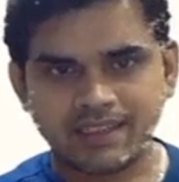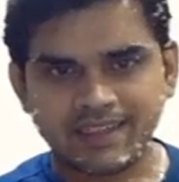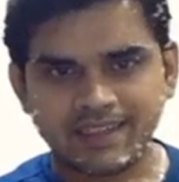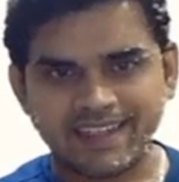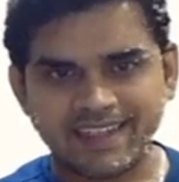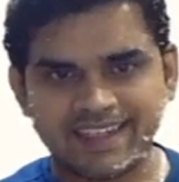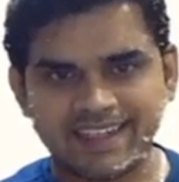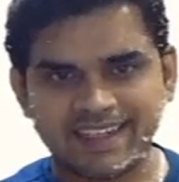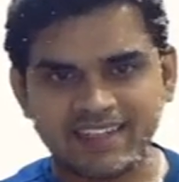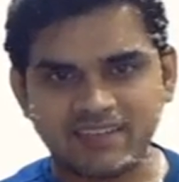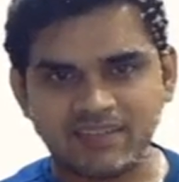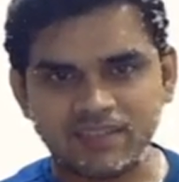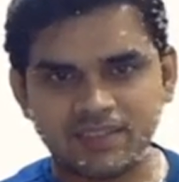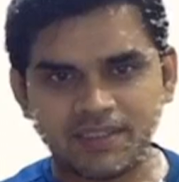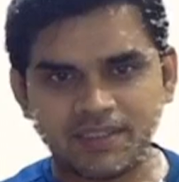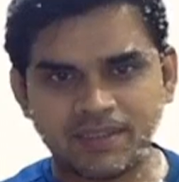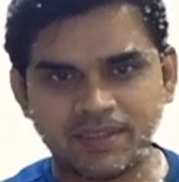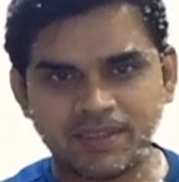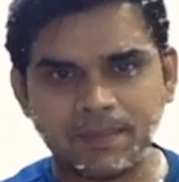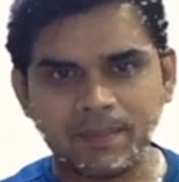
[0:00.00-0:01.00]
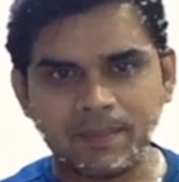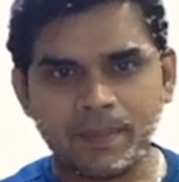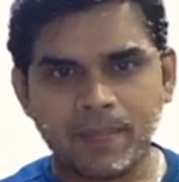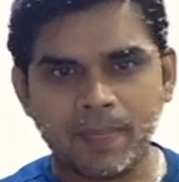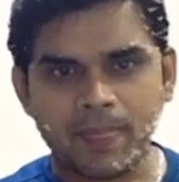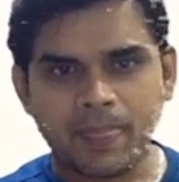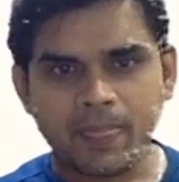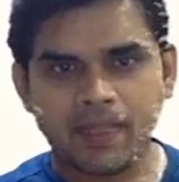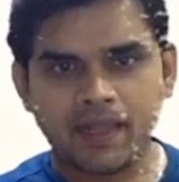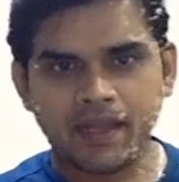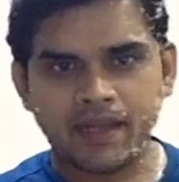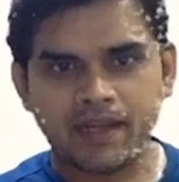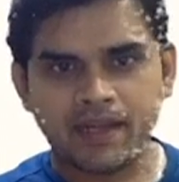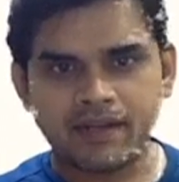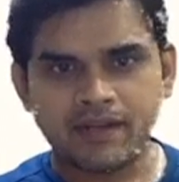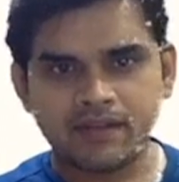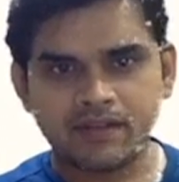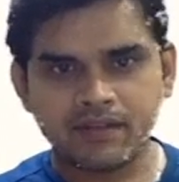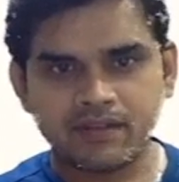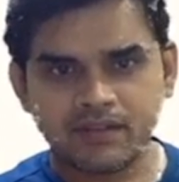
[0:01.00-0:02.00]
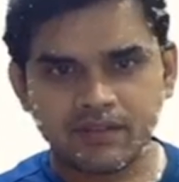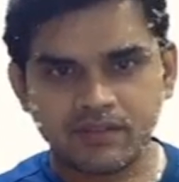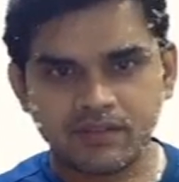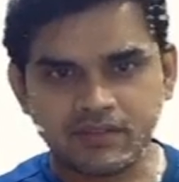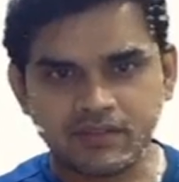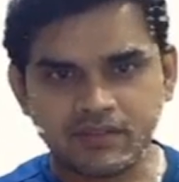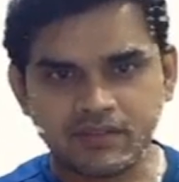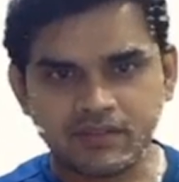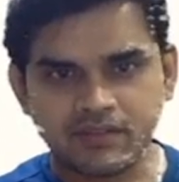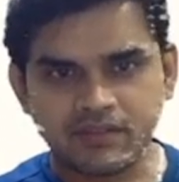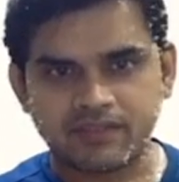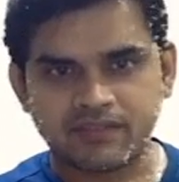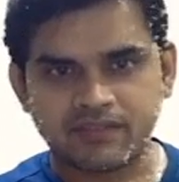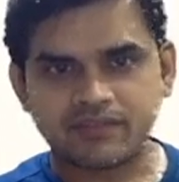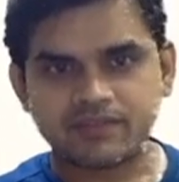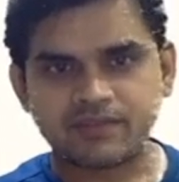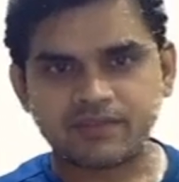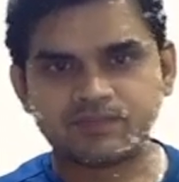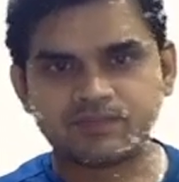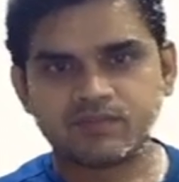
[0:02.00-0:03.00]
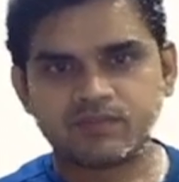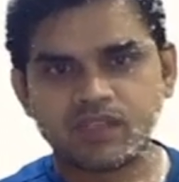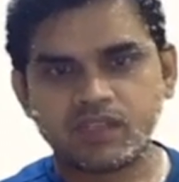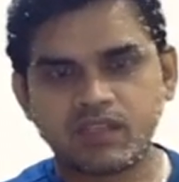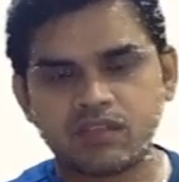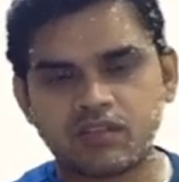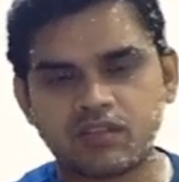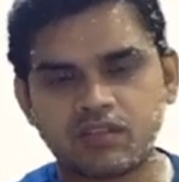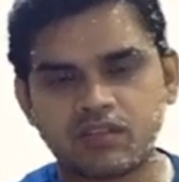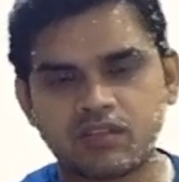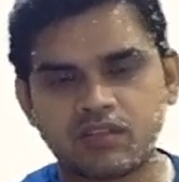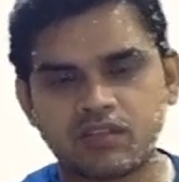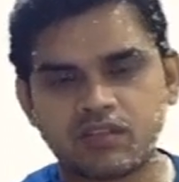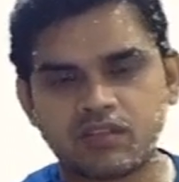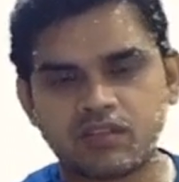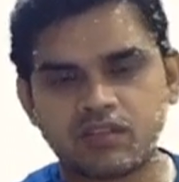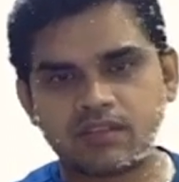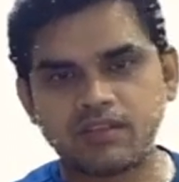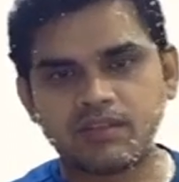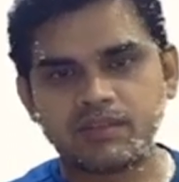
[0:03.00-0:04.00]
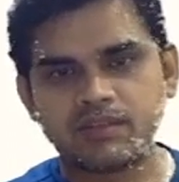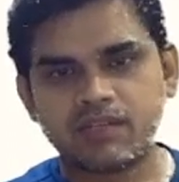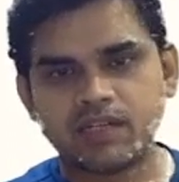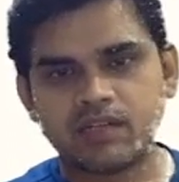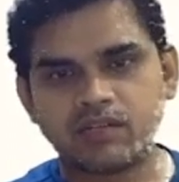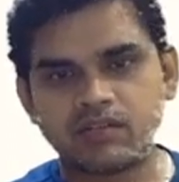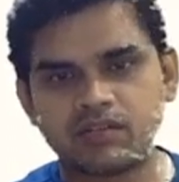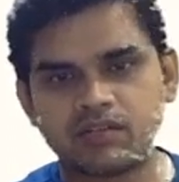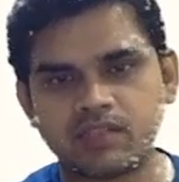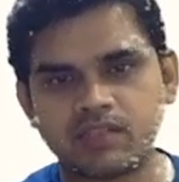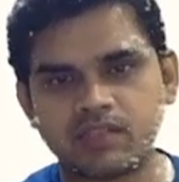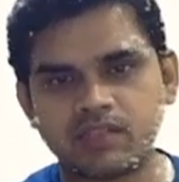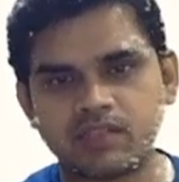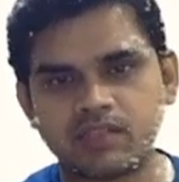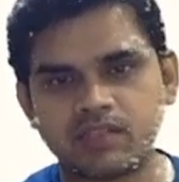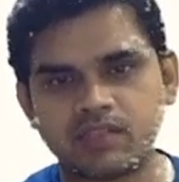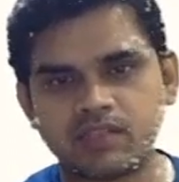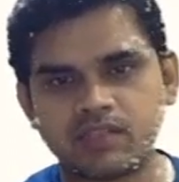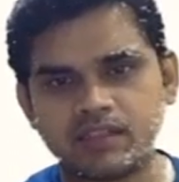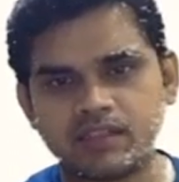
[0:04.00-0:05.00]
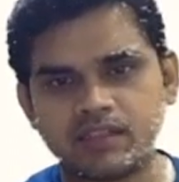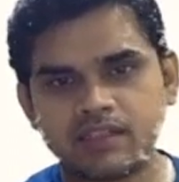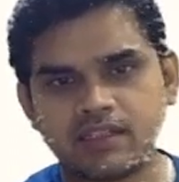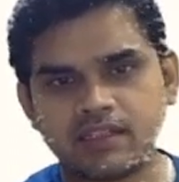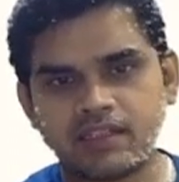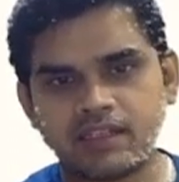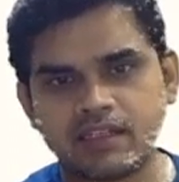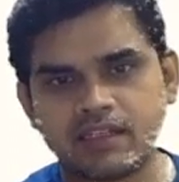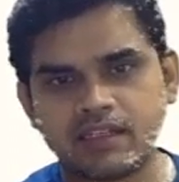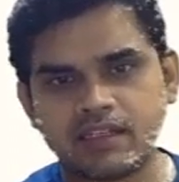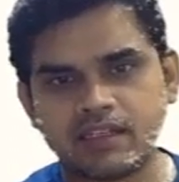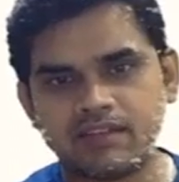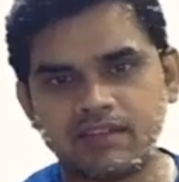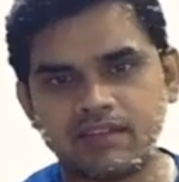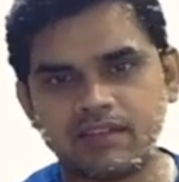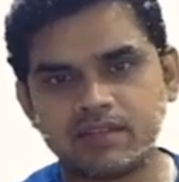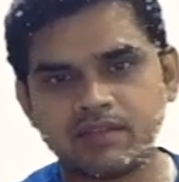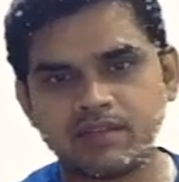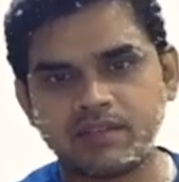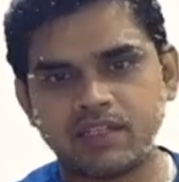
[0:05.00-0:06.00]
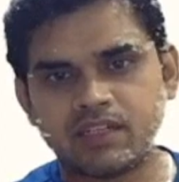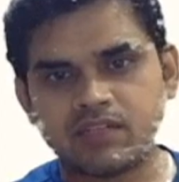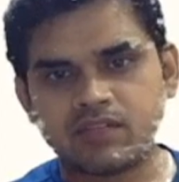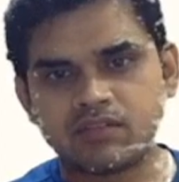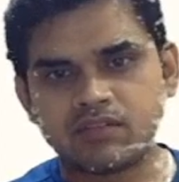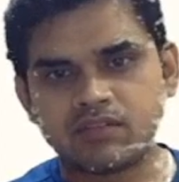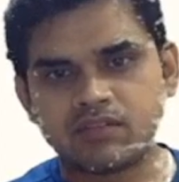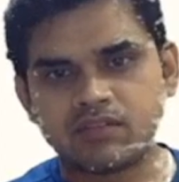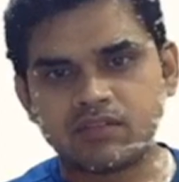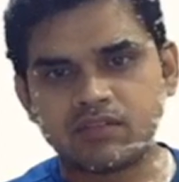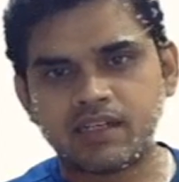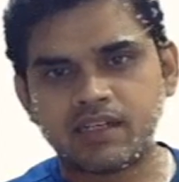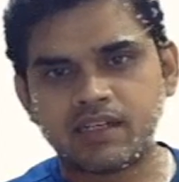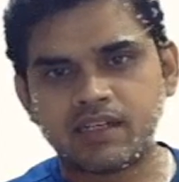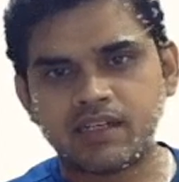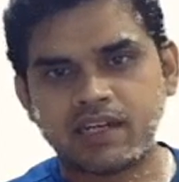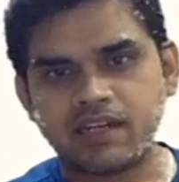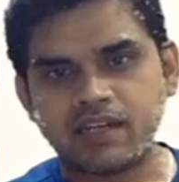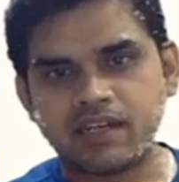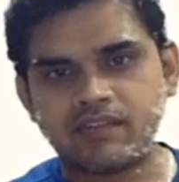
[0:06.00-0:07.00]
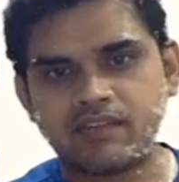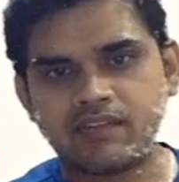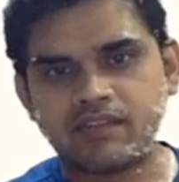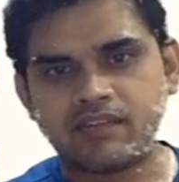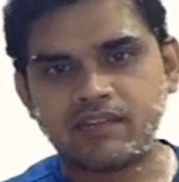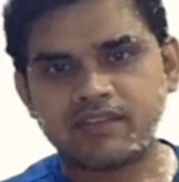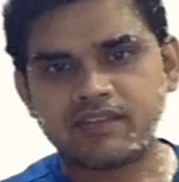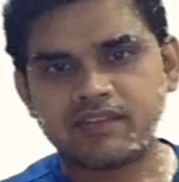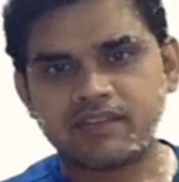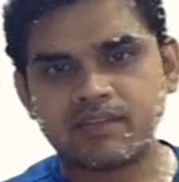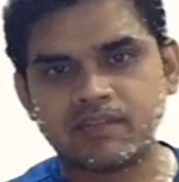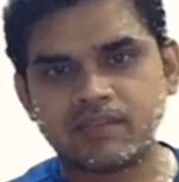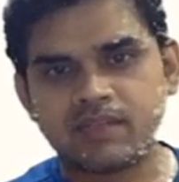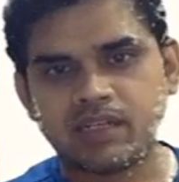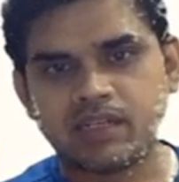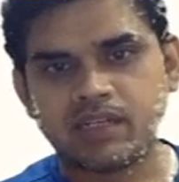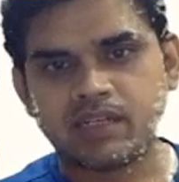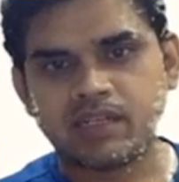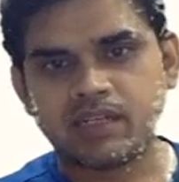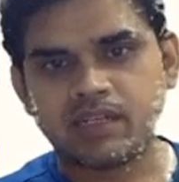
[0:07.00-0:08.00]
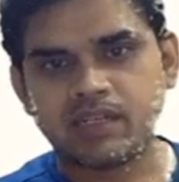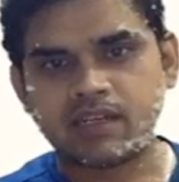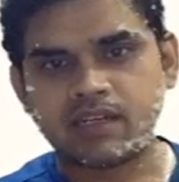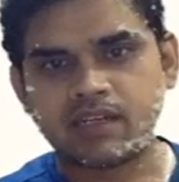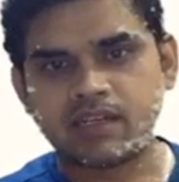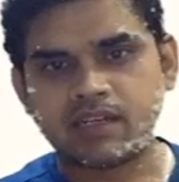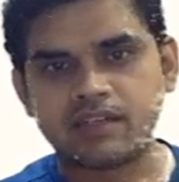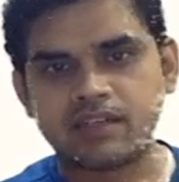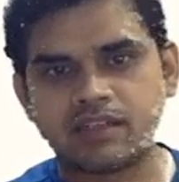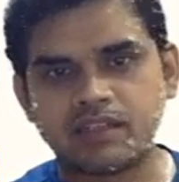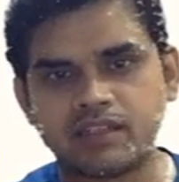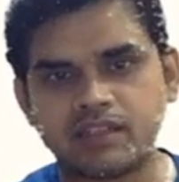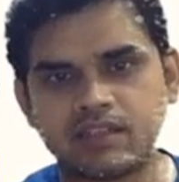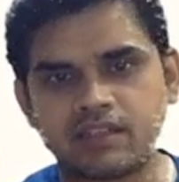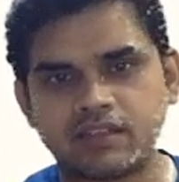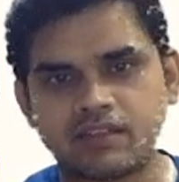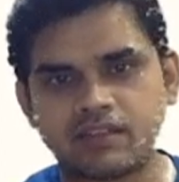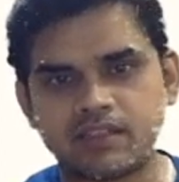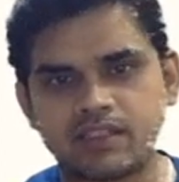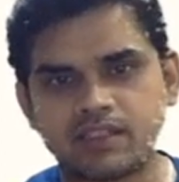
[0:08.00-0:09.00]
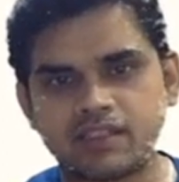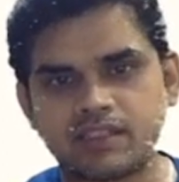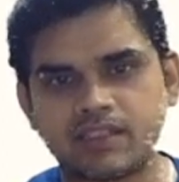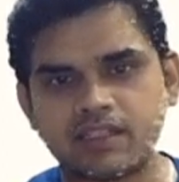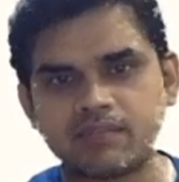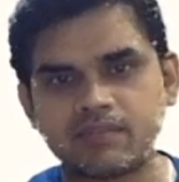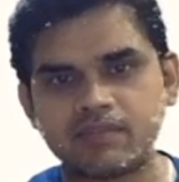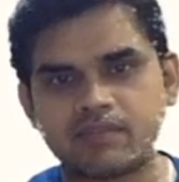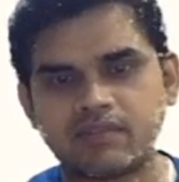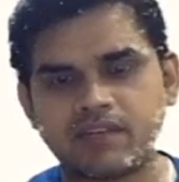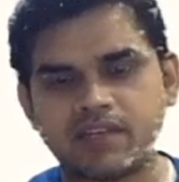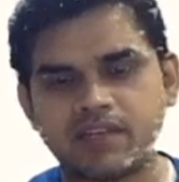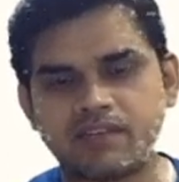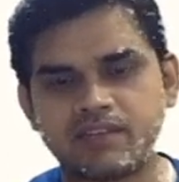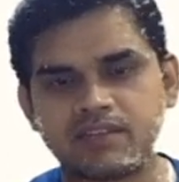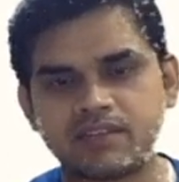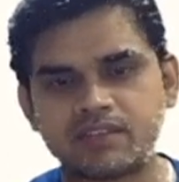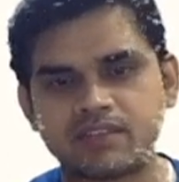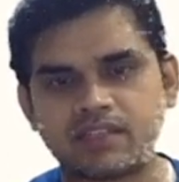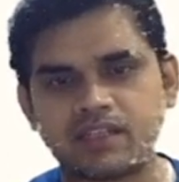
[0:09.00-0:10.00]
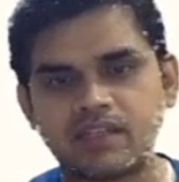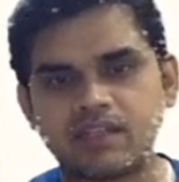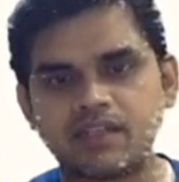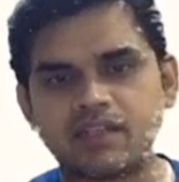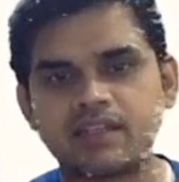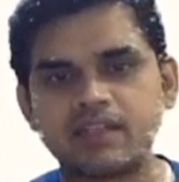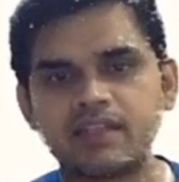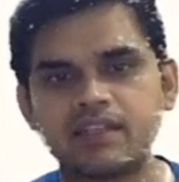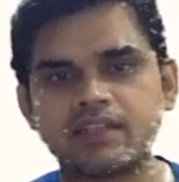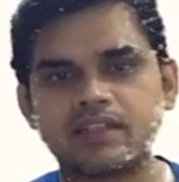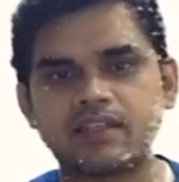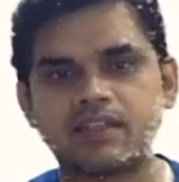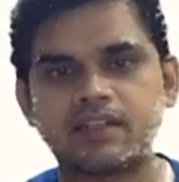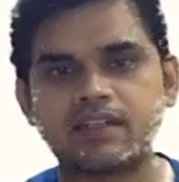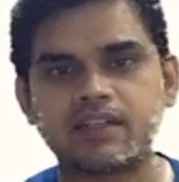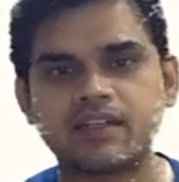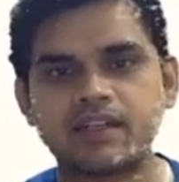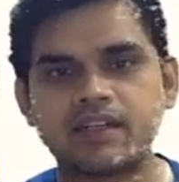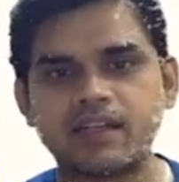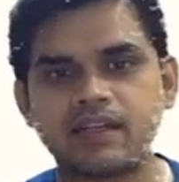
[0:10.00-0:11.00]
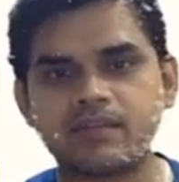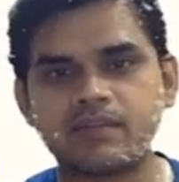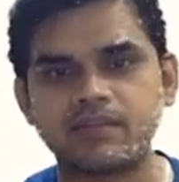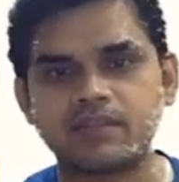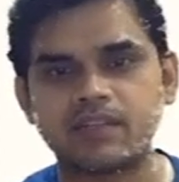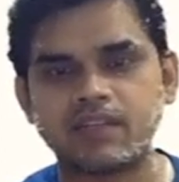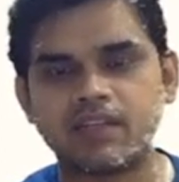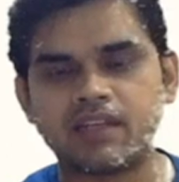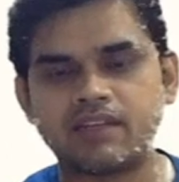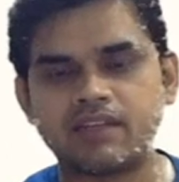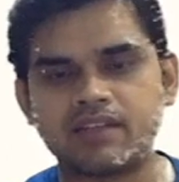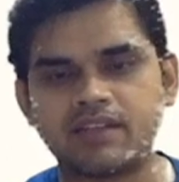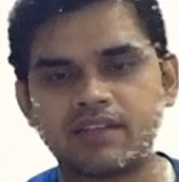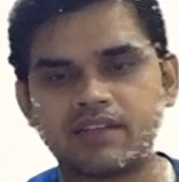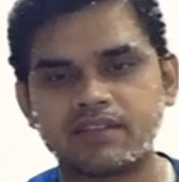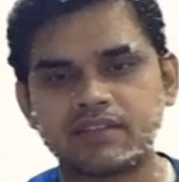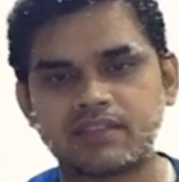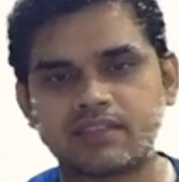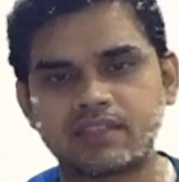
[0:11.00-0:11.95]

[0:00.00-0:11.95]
11 and 5. So 6 will be outside, 11 will be outside and 5 will be outside. 6 times 5 is 30, 30 times 11 is